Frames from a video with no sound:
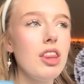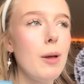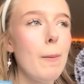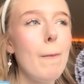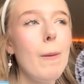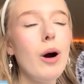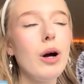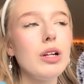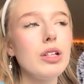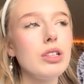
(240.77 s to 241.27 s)

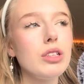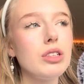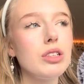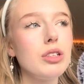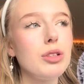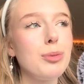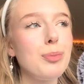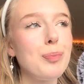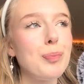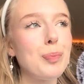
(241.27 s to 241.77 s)
books
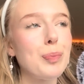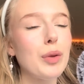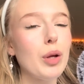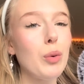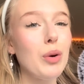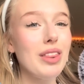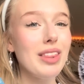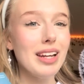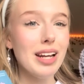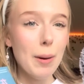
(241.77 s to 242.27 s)

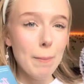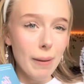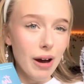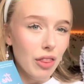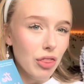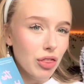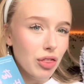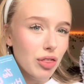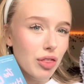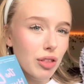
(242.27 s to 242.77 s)
within a
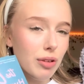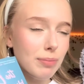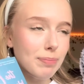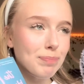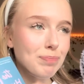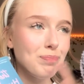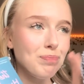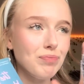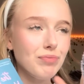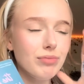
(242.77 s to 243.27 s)
month,
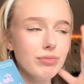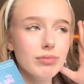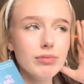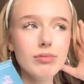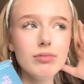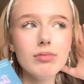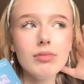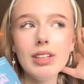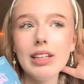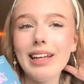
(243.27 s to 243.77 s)

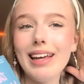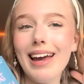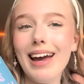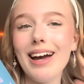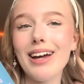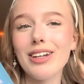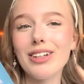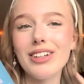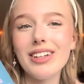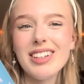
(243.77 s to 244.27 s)

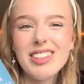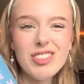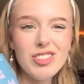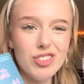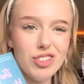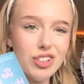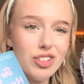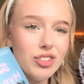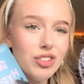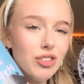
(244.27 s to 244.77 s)
and it's
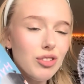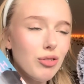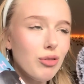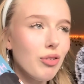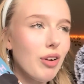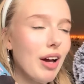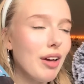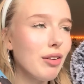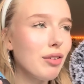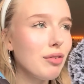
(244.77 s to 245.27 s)
just
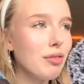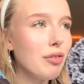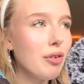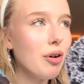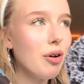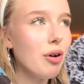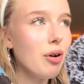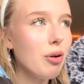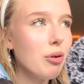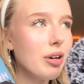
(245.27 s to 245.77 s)
stressful,
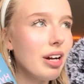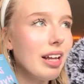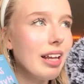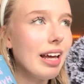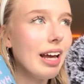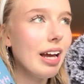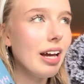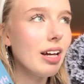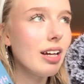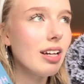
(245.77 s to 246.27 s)

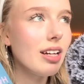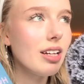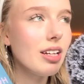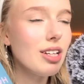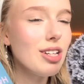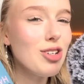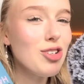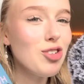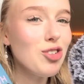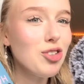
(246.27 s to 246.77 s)
really,
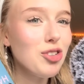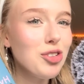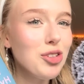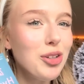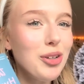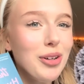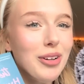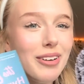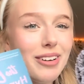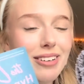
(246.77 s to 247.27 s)
to
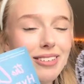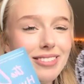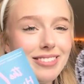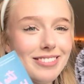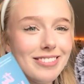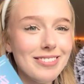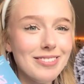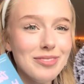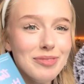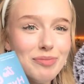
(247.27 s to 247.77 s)

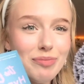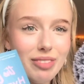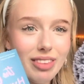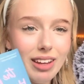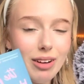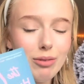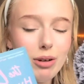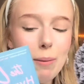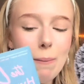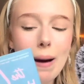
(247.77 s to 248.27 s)

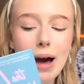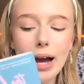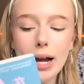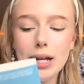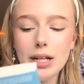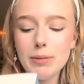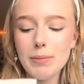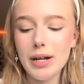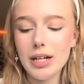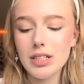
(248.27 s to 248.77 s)

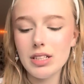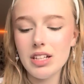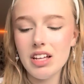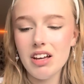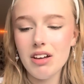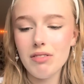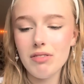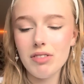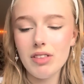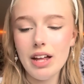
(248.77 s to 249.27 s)
remind
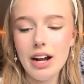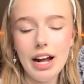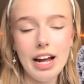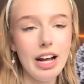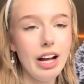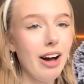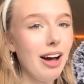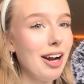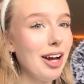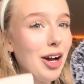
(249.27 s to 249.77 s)
myself that I
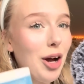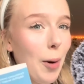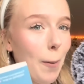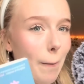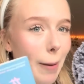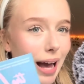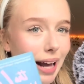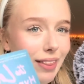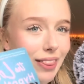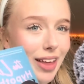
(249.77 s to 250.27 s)
gotta go
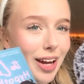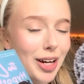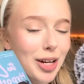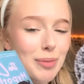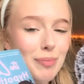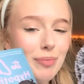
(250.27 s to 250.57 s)
back there.